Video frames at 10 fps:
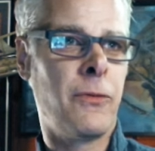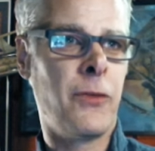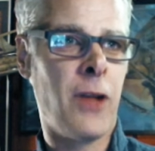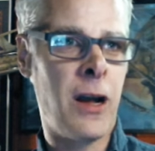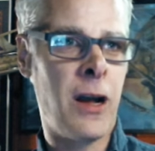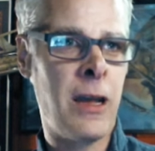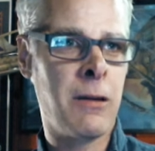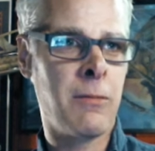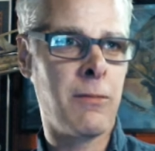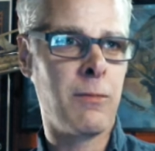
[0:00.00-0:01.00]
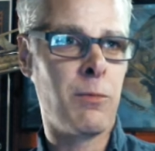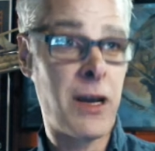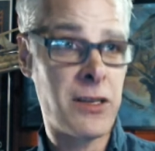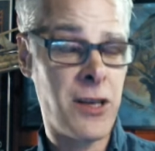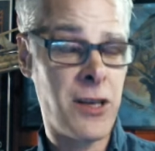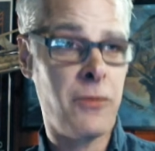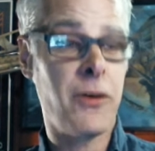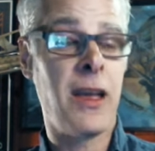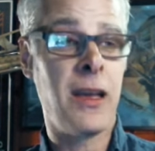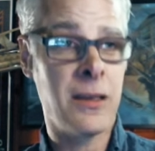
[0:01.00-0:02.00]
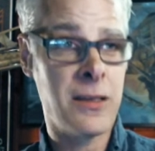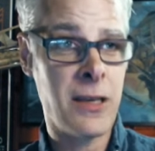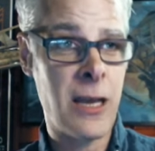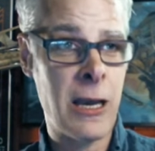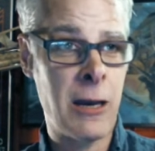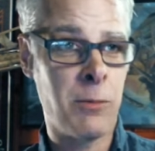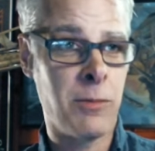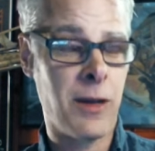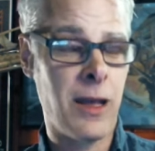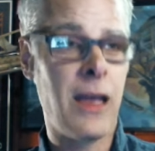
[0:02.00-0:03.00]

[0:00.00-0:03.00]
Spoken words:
flying myself and Sam